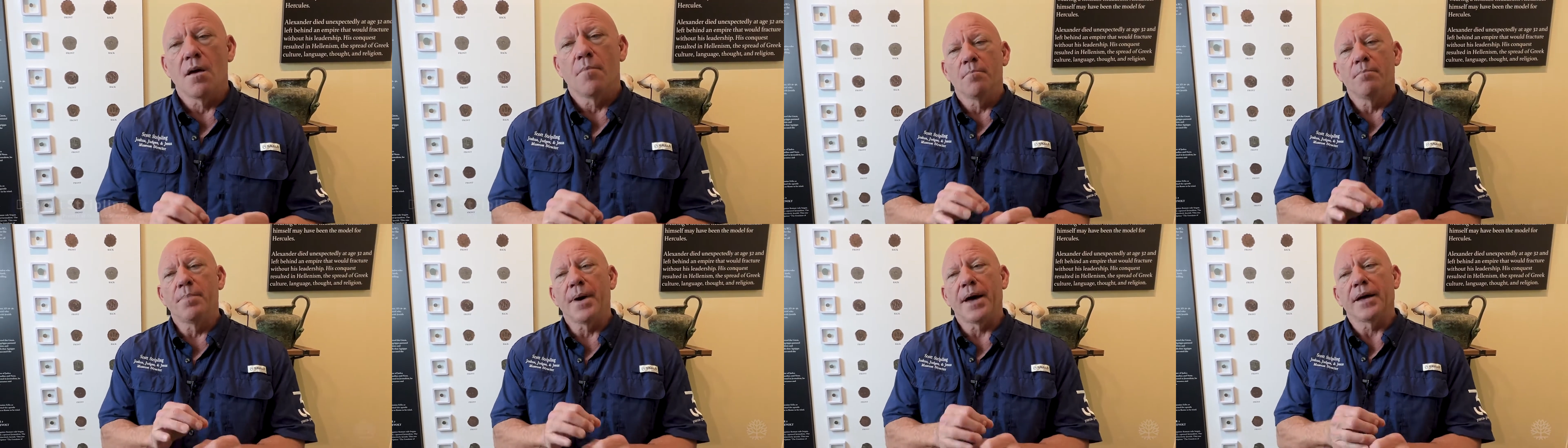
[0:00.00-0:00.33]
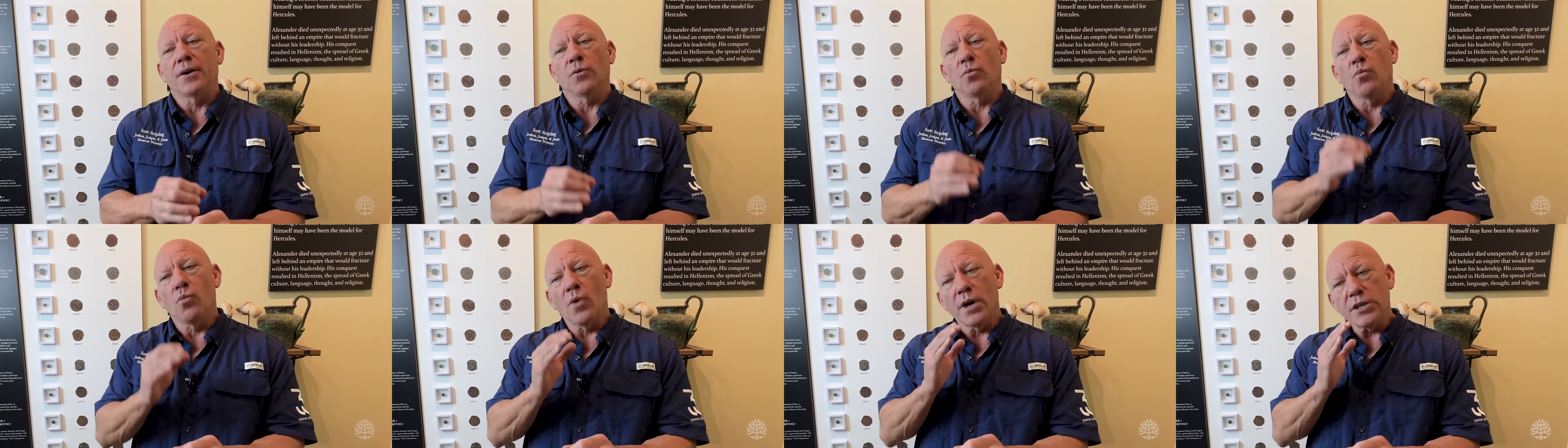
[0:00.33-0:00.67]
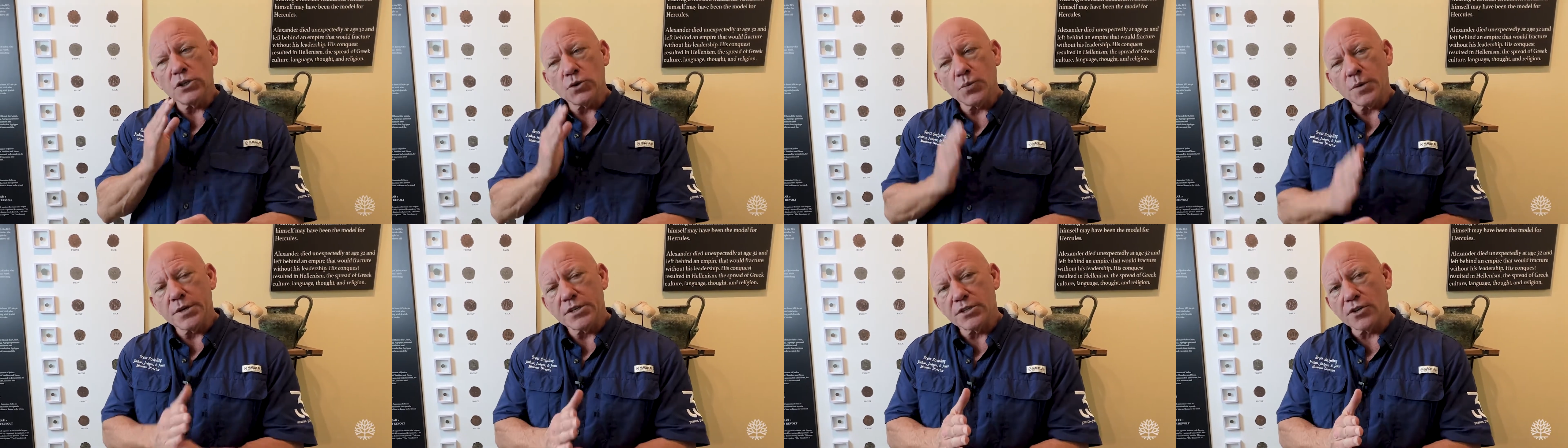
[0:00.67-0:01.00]
But
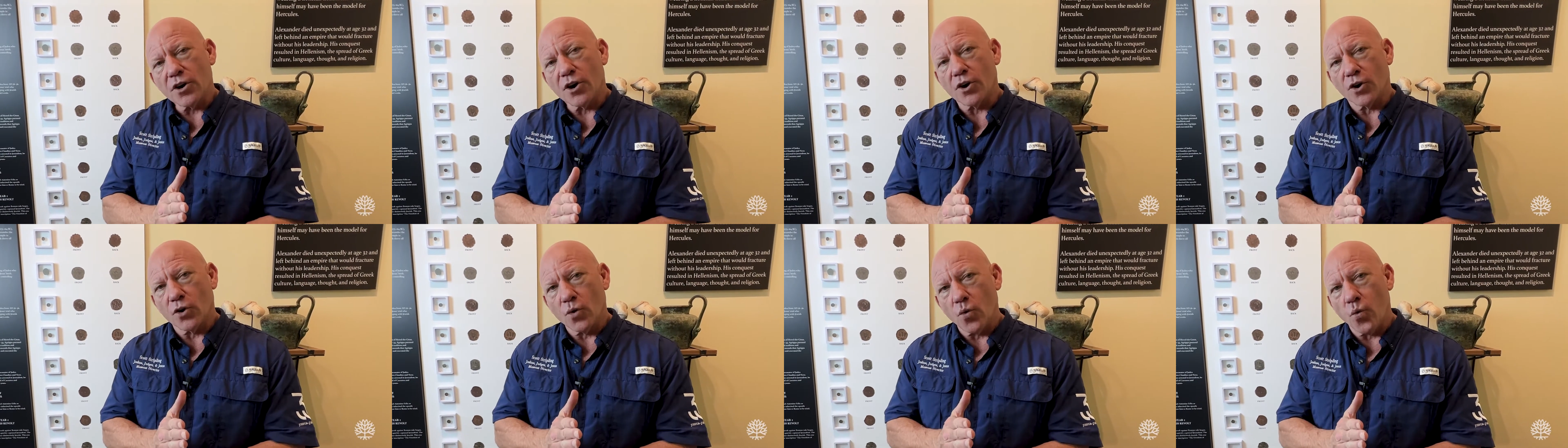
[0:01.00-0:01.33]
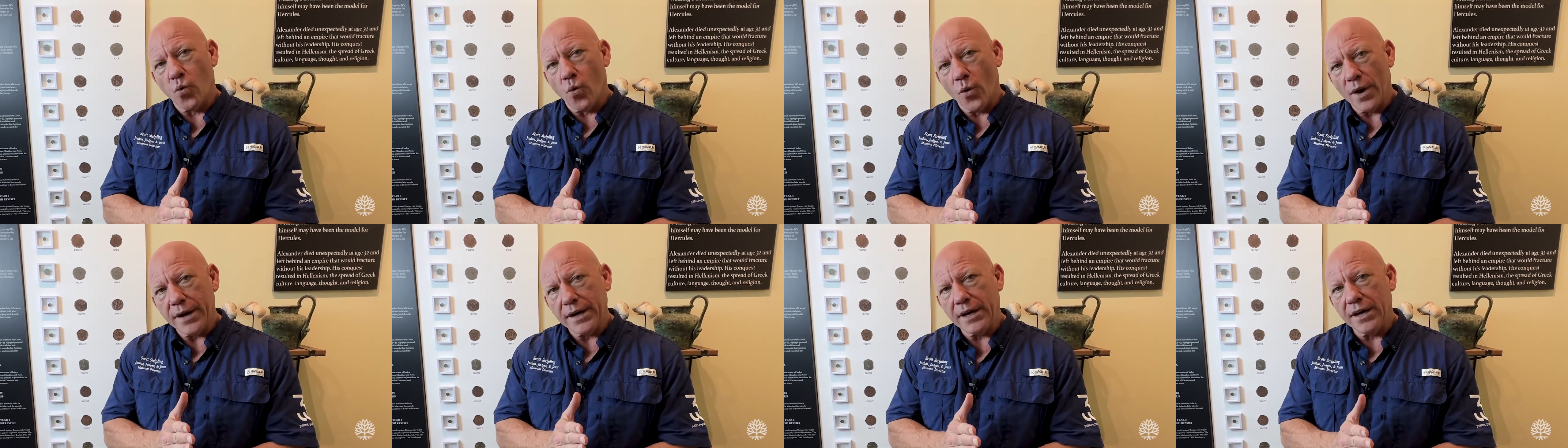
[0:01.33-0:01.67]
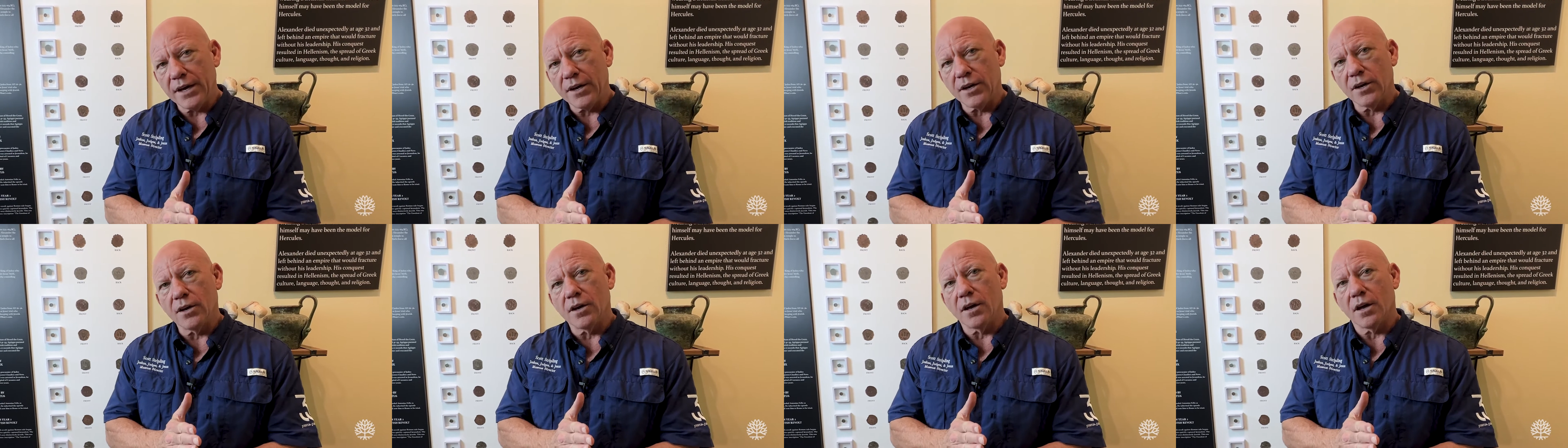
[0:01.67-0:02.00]
once we start
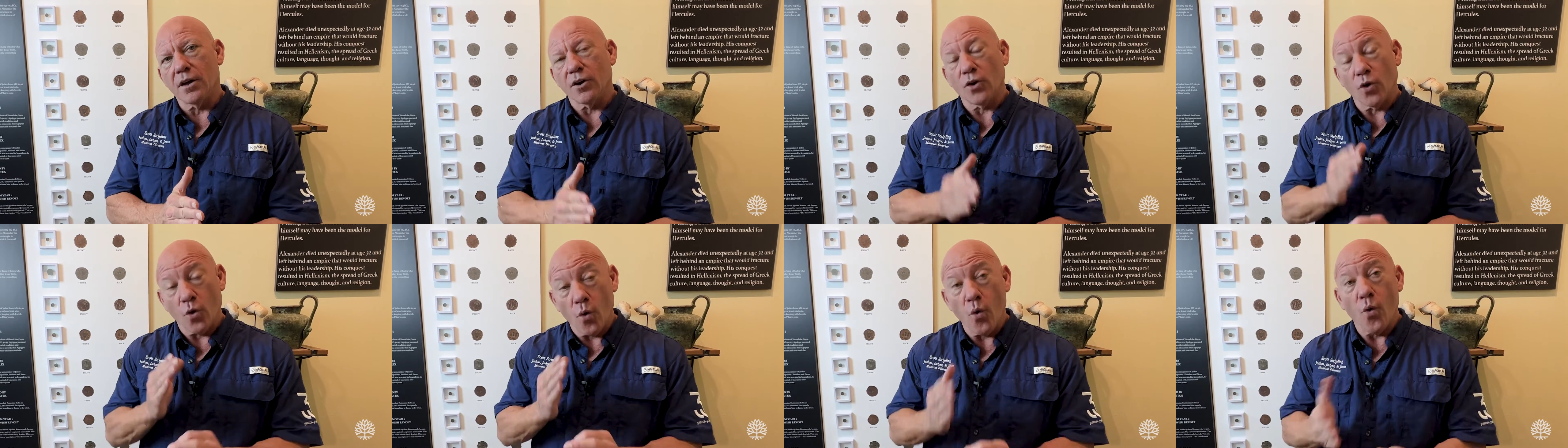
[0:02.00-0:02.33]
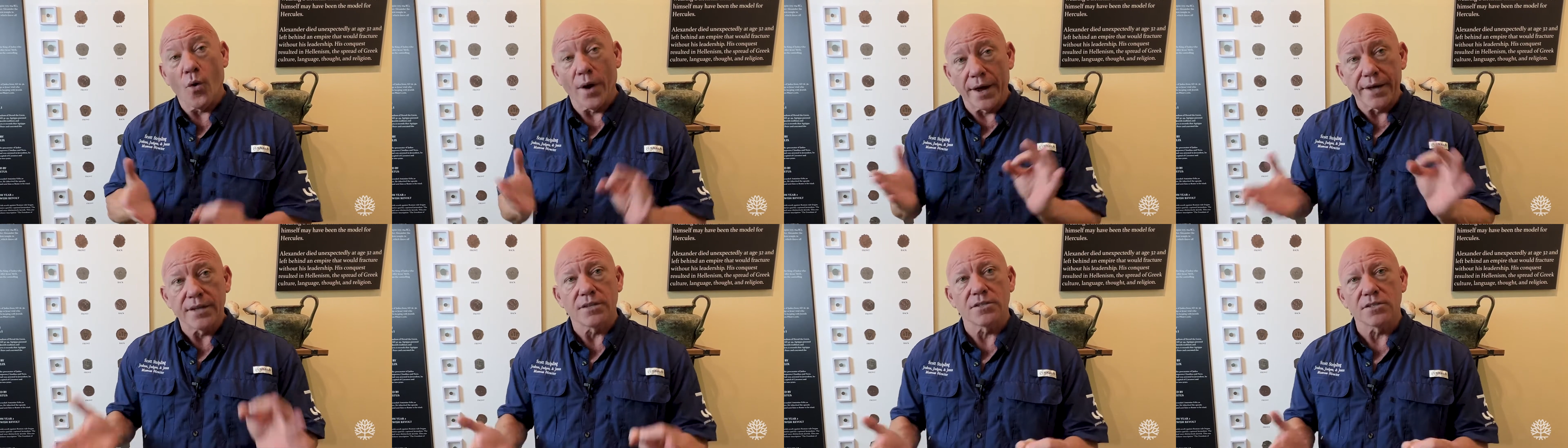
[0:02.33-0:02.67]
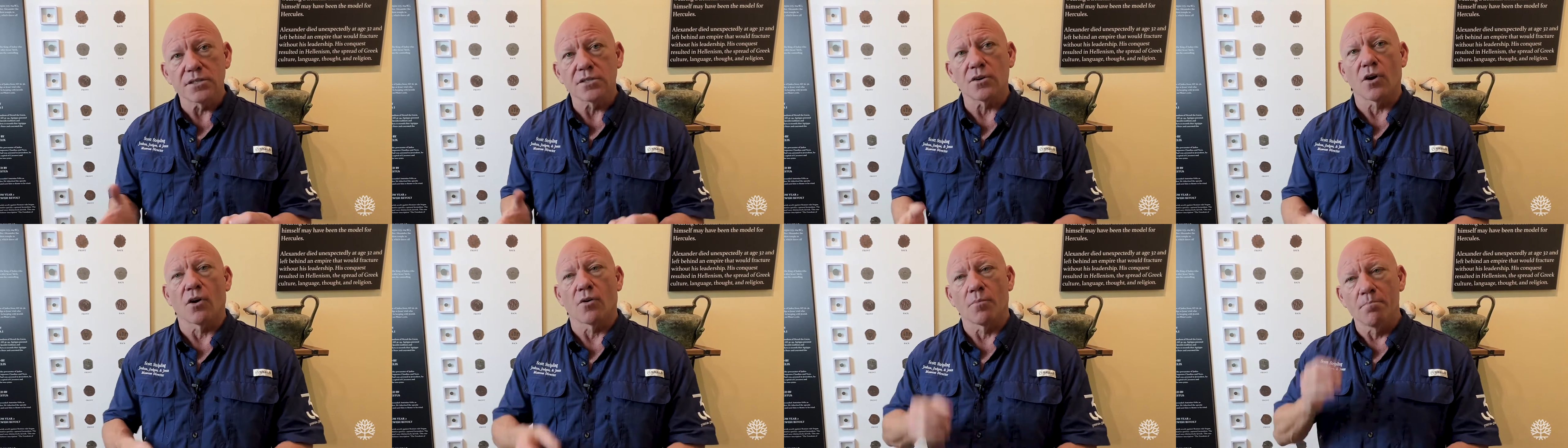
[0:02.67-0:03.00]
coining
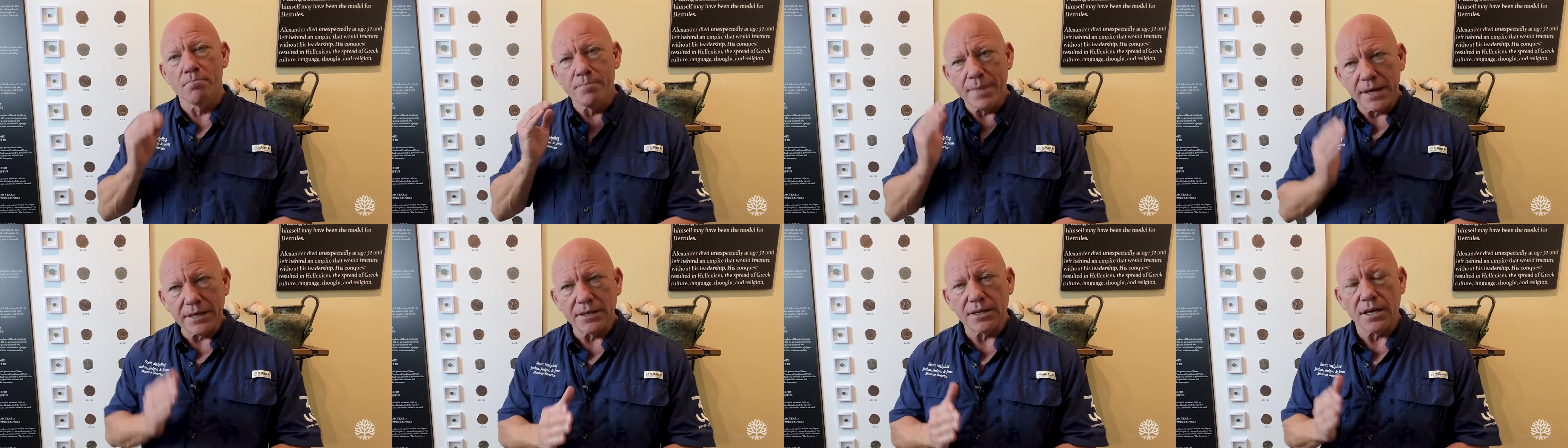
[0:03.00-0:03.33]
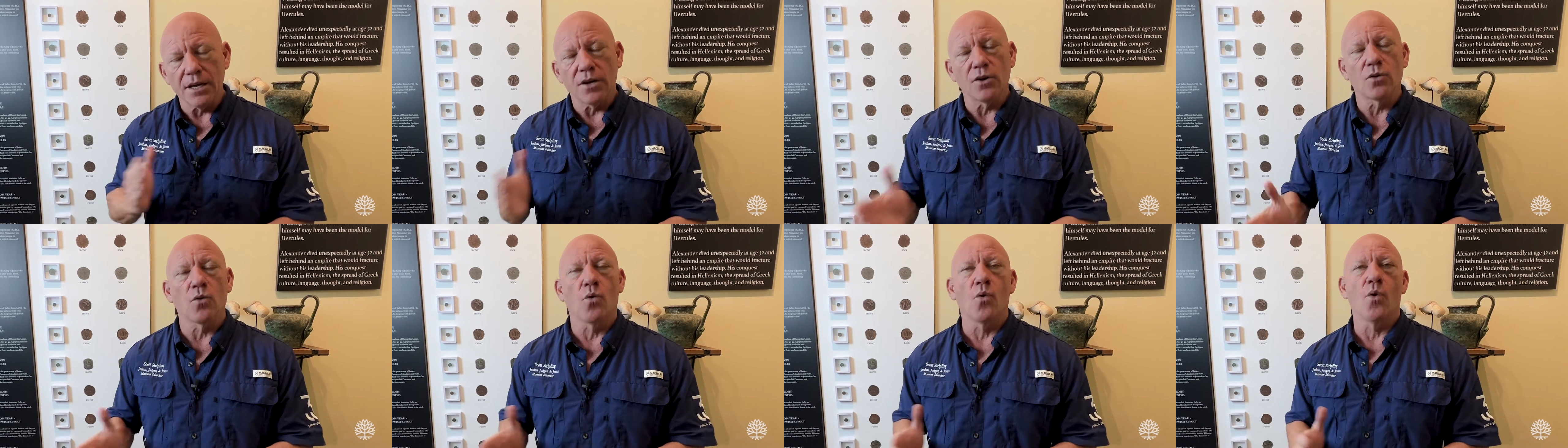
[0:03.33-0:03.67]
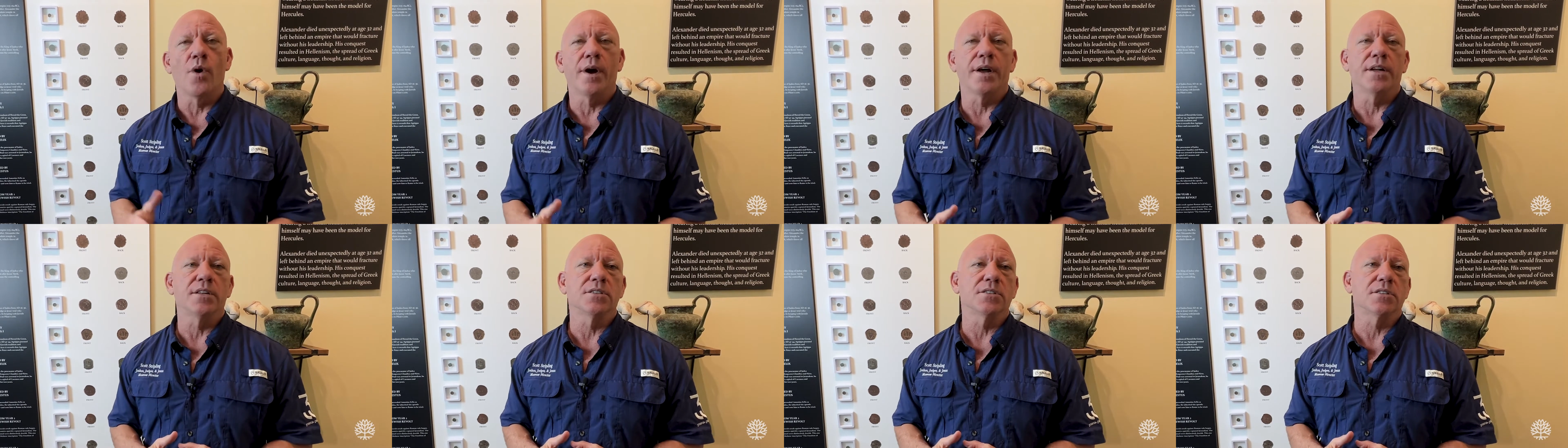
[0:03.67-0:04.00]
coins or minting
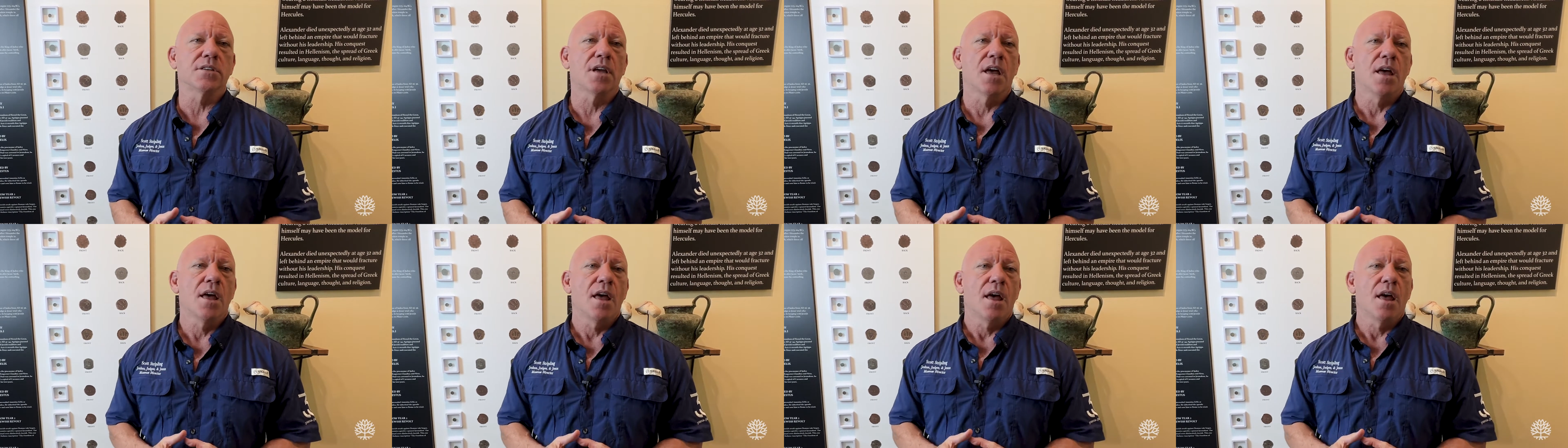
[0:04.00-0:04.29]
coins,